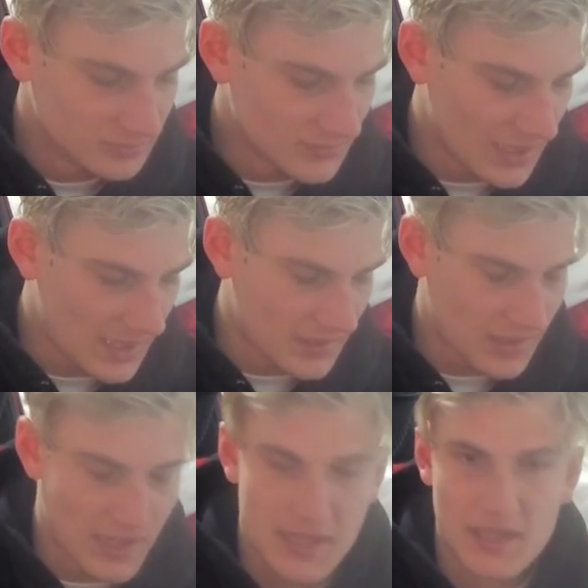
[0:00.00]
yeah,
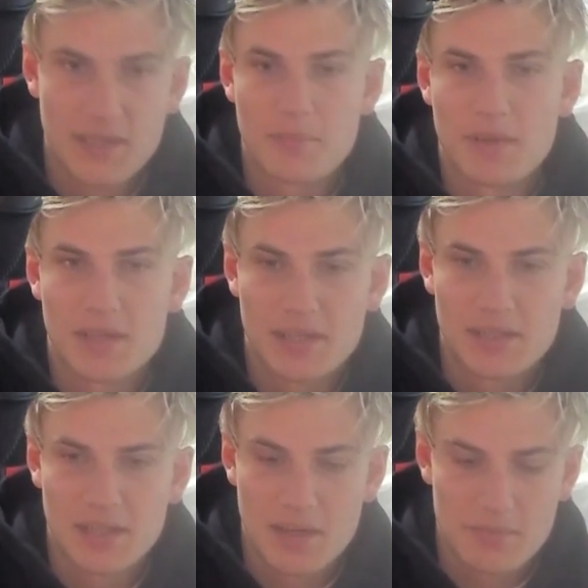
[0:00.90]

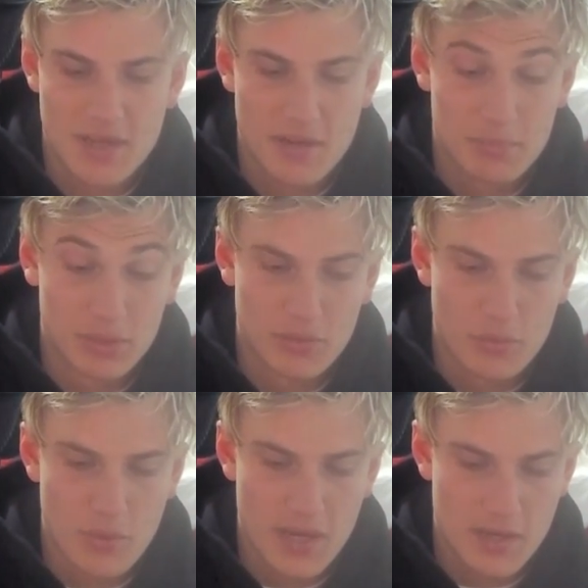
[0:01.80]
I'm kind of blown
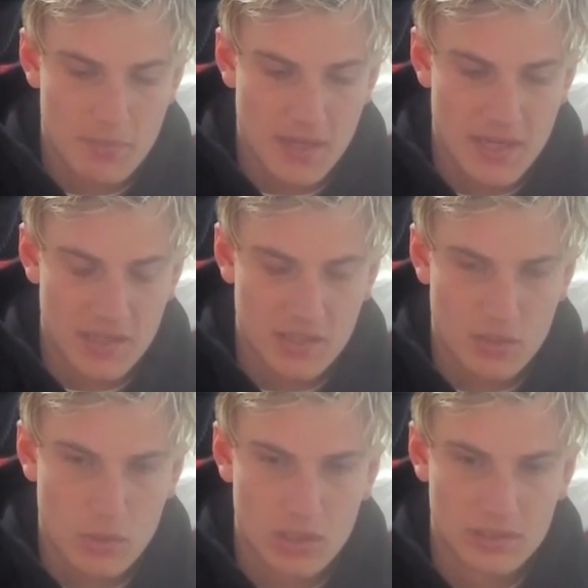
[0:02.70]
away by
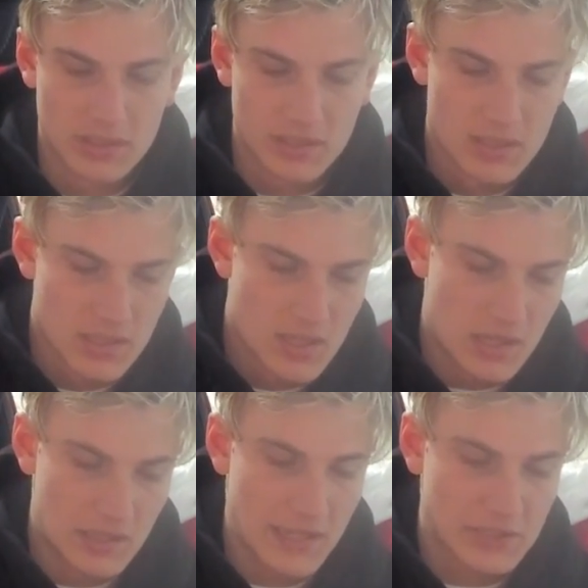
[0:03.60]
quality.
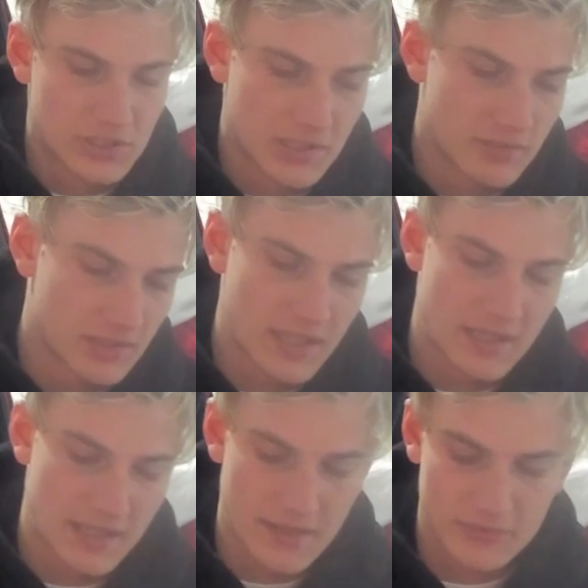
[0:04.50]
I'll actually give it that.
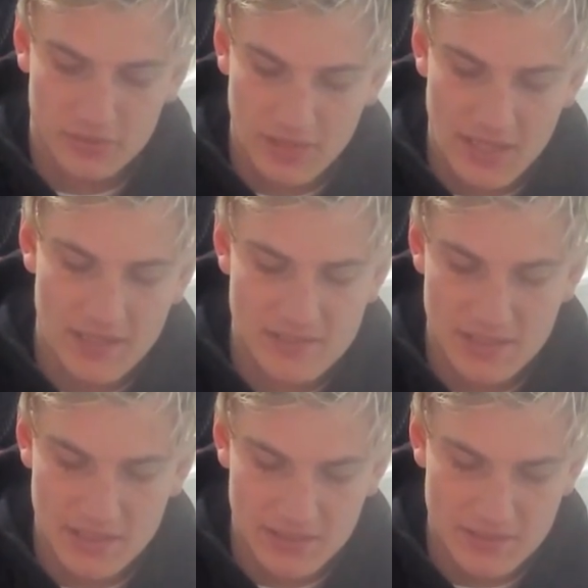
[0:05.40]
After last night,
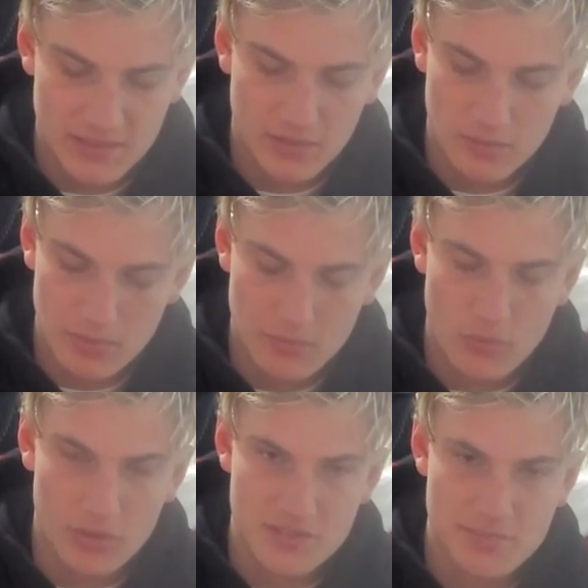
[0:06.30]
I did a little bit more
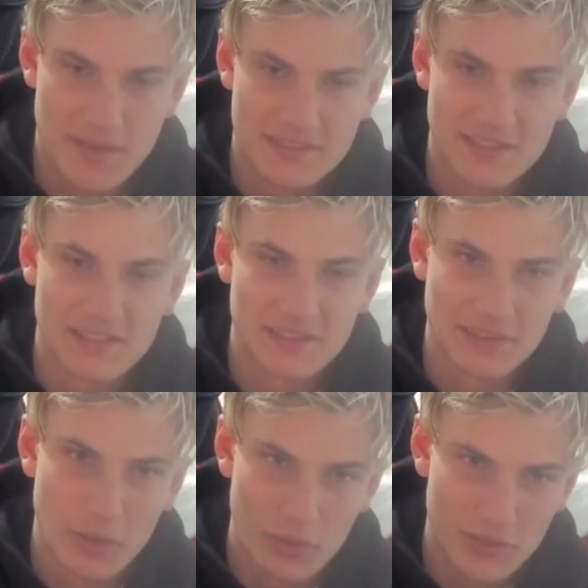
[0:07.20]
inspecting on the
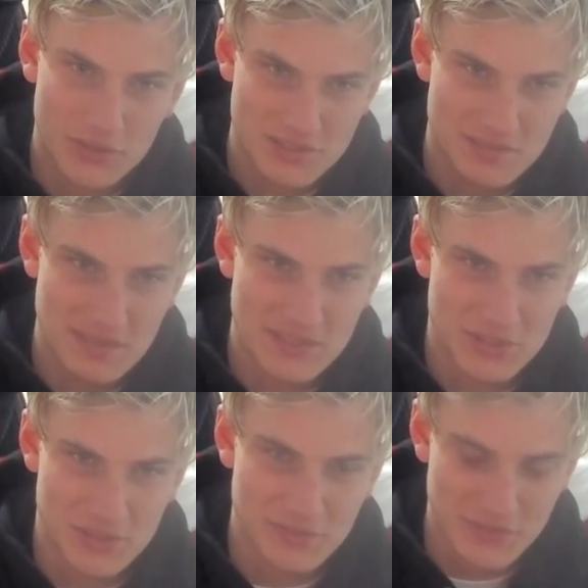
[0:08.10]
lower just to make
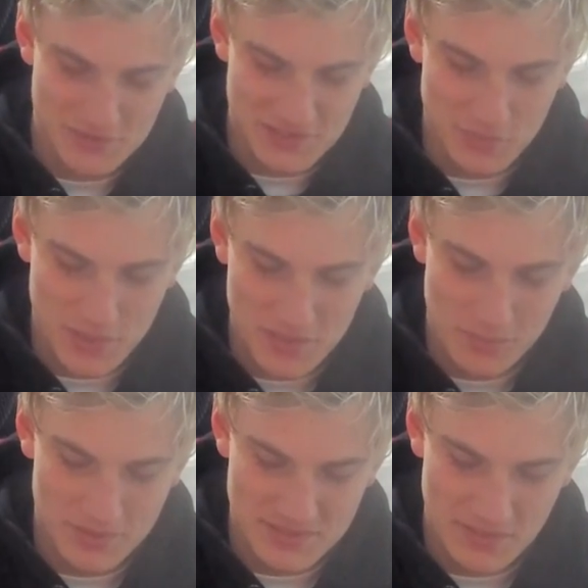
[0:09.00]
sure if there was any weak
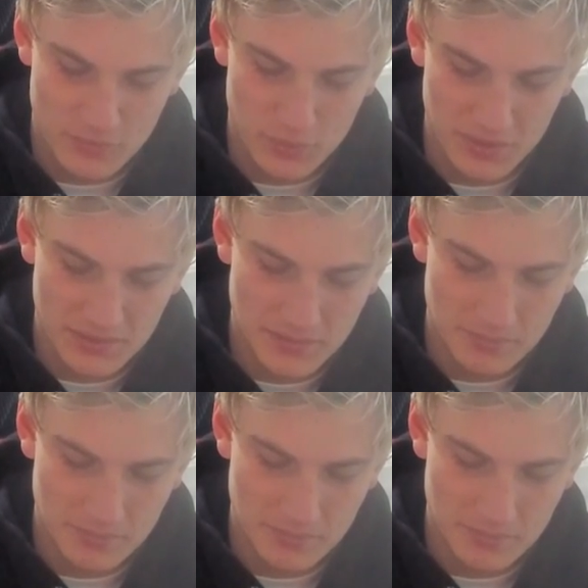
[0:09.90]
points, I avoided them.